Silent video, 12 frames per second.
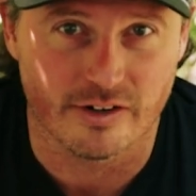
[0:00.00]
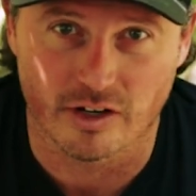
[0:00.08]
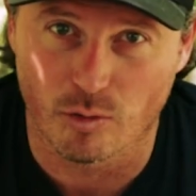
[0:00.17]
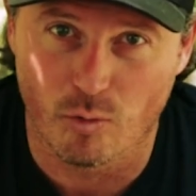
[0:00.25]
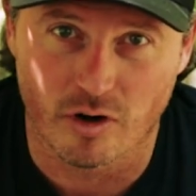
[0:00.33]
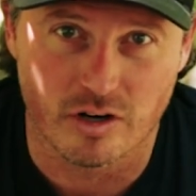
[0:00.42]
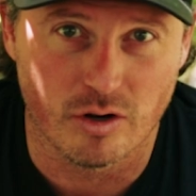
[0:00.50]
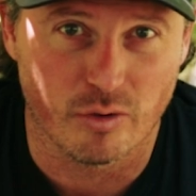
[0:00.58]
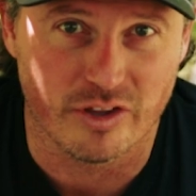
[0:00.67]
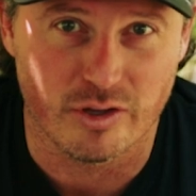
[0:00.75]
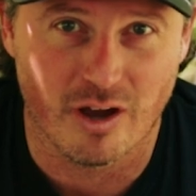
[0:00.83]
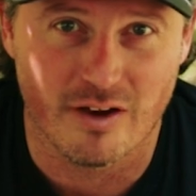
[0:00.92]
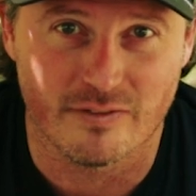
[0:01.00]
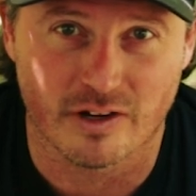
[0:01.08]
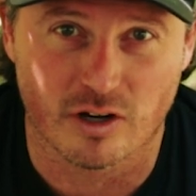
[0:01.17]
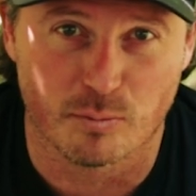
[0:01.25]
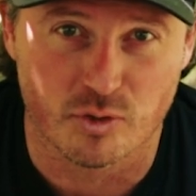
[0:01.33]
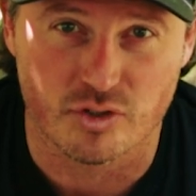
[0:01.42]
They're gonna wanna know that you have
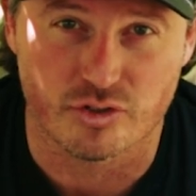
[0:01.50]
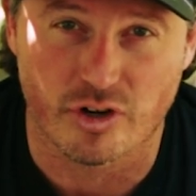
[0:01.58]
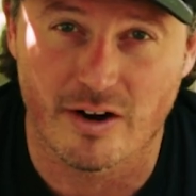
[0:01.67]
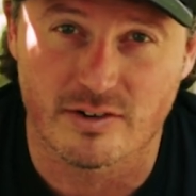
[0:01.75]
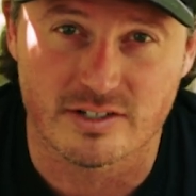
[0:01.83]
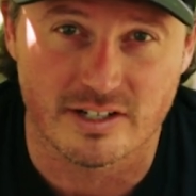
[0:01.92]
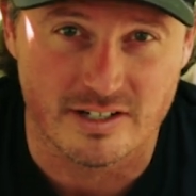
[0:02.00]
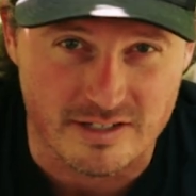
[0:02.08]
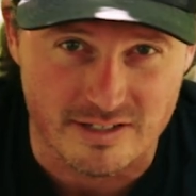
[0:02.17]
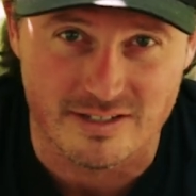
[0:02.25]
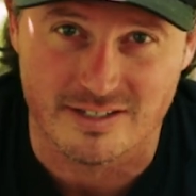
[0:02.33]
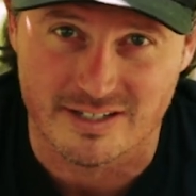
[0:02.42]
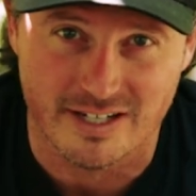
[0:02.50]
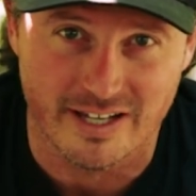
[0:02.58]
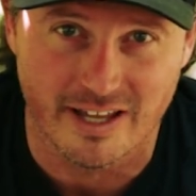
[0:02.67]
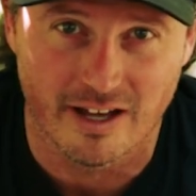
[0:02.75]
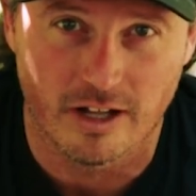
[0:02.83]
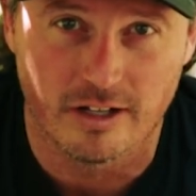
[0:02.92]
a commercial driver's license, a C
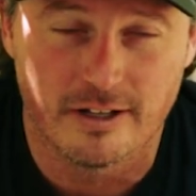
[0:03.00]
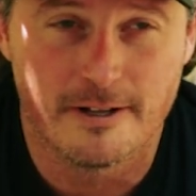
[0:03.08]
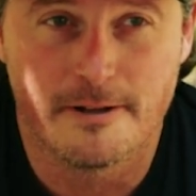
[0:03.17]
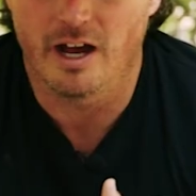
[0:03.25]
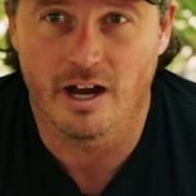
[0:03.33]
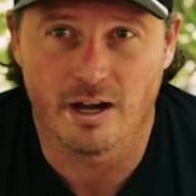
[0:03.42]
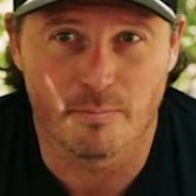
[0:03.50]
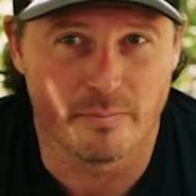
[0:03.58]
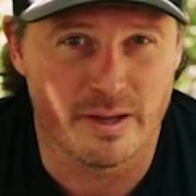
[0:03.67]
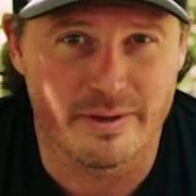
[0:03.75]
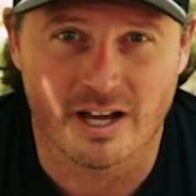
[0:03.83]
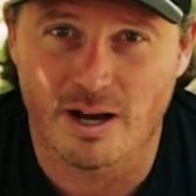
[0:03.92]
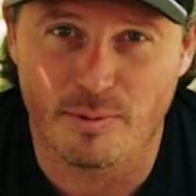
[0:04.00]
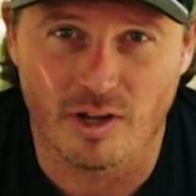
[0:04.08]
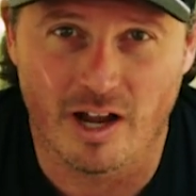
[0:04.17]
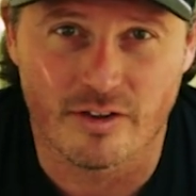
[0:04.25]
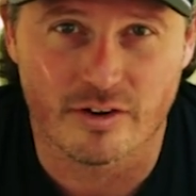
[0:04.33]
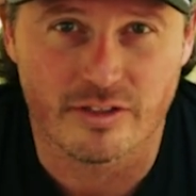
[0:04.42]
D L, uh, maybe a couple
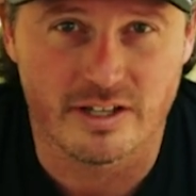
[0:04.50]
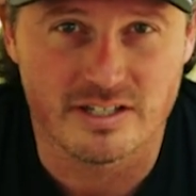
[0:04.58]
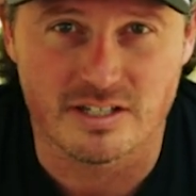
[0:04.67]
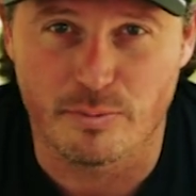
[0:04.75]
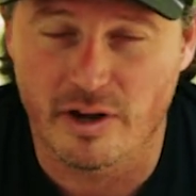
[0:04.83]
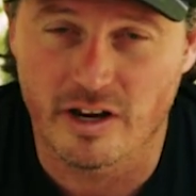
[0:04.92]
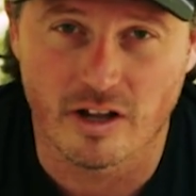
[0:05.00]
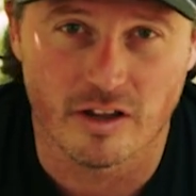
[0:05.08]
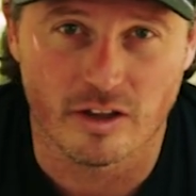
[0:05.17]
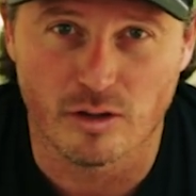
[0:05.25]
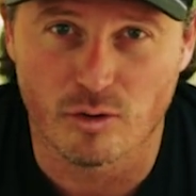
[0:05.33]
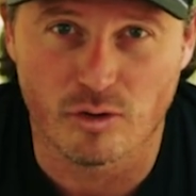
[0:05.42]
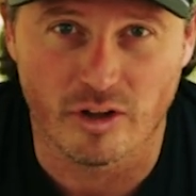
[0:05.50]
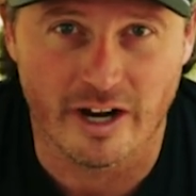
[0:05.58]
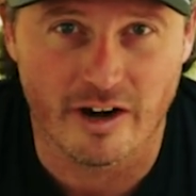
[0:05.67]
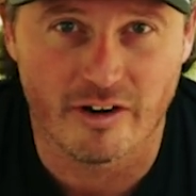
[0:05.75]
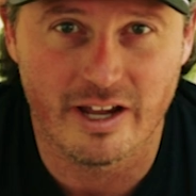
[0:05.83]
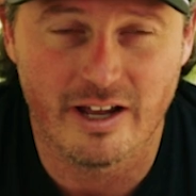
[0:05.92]
other things depending on the local
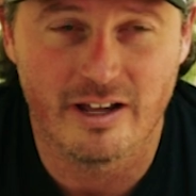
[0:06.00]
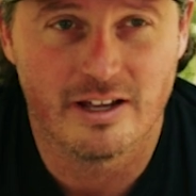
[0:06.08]
area.